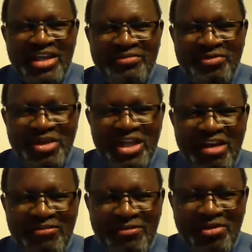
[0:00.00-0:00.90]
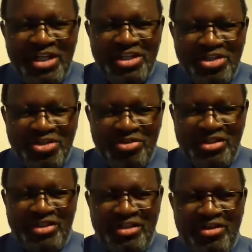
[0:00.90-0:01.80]
If we are falling
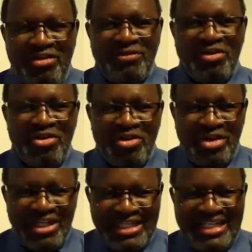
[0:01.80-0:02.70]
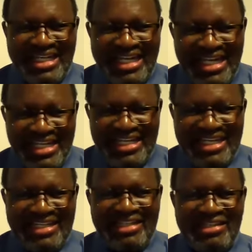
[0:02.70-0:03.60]
short of
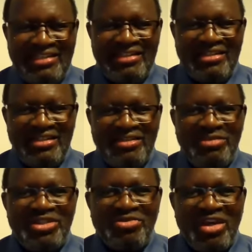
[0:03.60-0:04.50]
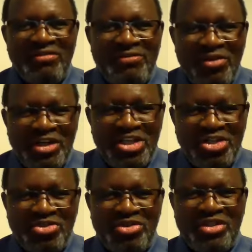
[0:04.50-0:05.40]
godlikeness, it means we are
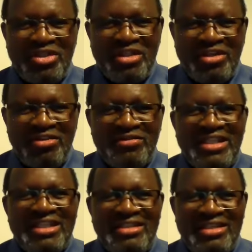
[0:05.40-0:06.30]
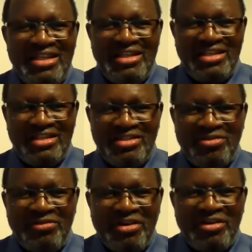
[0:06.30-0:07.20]
falling short of the intentions
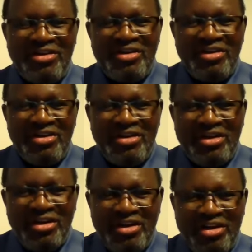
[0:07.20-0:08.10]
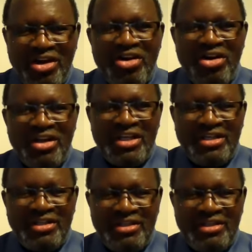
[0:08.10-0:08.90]
of God.